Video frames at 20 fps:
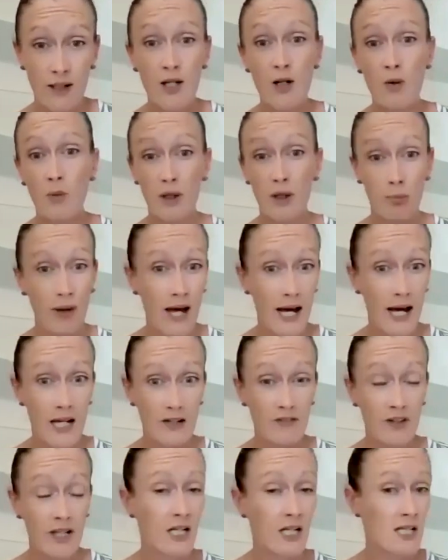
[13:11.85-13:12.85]
We're a part of
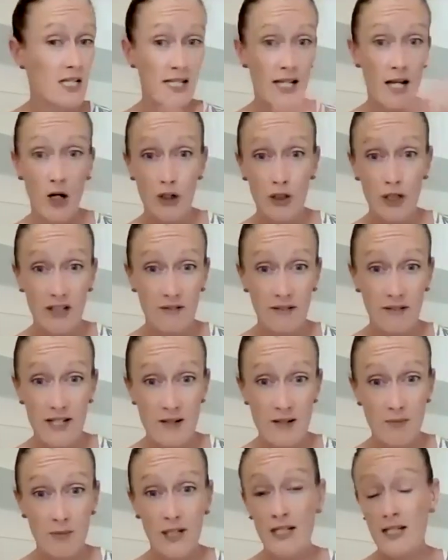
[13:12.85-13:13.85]
it. It's the only
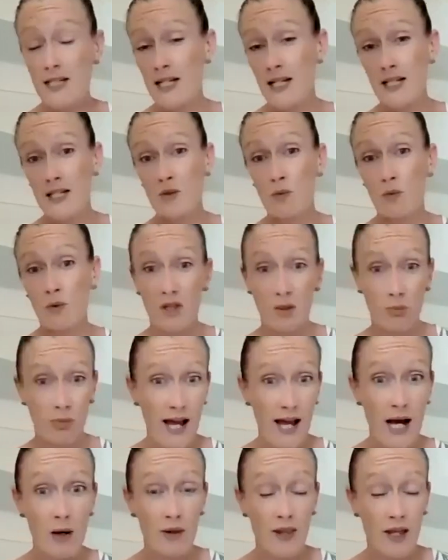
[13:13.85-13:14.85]
reason we exist. The
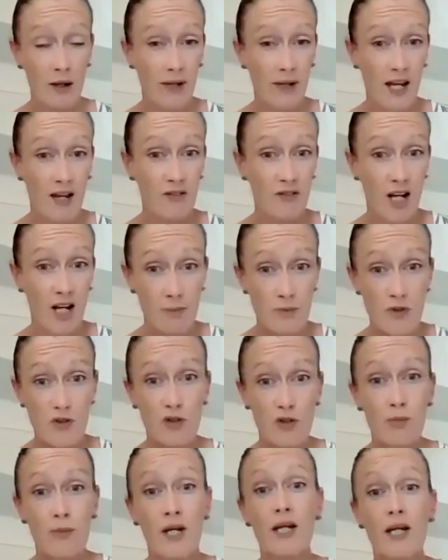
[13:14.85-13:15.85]
power that we have comes
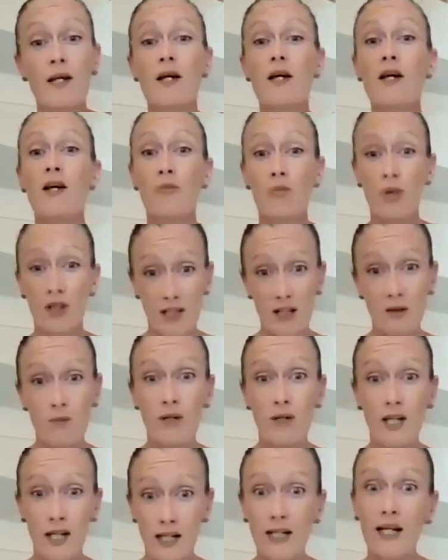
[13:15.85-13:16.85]
from it. But then
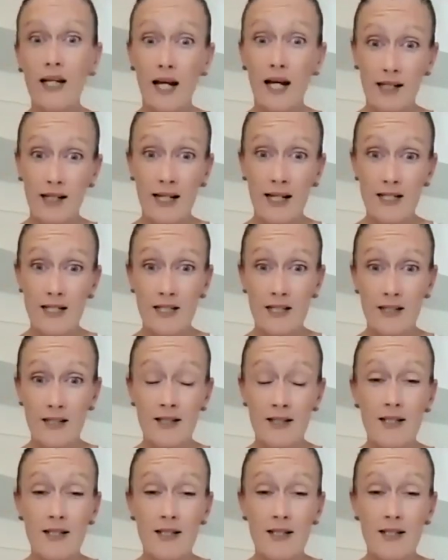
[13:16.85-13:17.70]
we're incarnated.